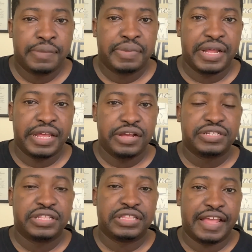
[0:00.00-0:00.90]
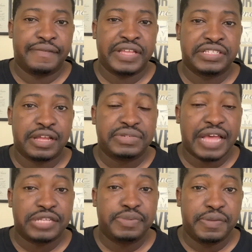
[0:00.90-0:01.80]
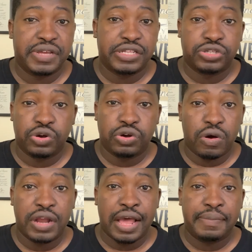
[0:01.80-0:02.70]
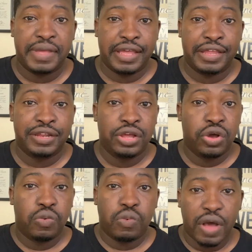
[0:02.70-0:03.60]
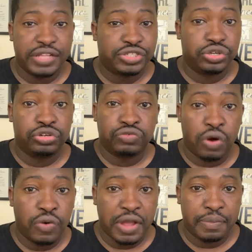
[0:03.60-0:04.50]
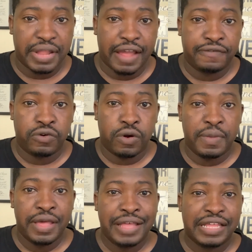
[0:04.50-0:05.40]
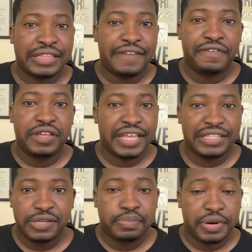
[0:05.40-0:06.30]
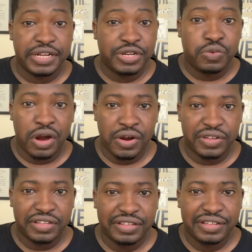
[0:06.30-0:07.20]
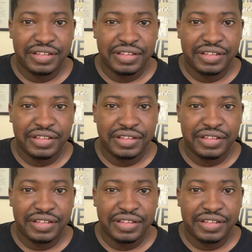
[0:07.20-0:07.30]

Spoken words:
But here's the thing, sometimes people get so caught up in wanting to grow their platform that they forget to put in the work.